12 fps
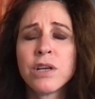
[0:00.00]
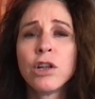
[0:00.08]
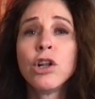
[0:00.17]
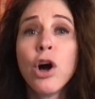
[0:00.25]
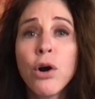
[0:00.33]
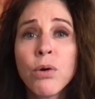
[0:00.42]
a
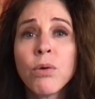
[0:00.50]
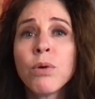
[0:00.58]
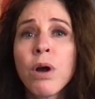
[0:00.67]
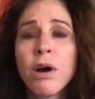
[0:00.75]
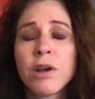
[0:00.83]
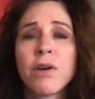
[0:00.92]

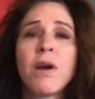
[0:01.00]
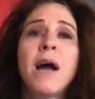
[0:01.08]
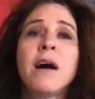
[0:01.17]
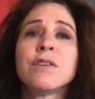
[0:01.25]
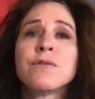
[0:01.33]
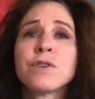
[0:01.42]
loan on your
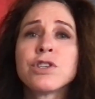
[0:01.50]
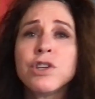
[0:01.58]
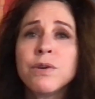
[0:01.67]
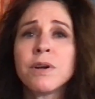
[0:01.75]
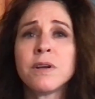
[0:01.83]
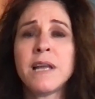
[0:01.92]
house for
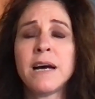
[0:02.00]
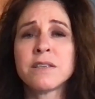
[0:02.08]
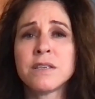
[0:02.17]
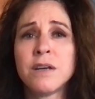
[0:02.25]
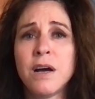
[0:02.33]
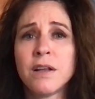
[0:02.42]

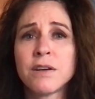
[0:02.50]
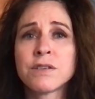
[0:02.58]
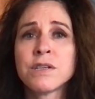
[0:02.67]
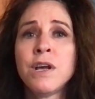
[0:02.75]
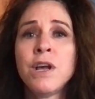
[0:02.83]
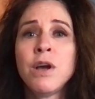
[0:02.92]
$200,000.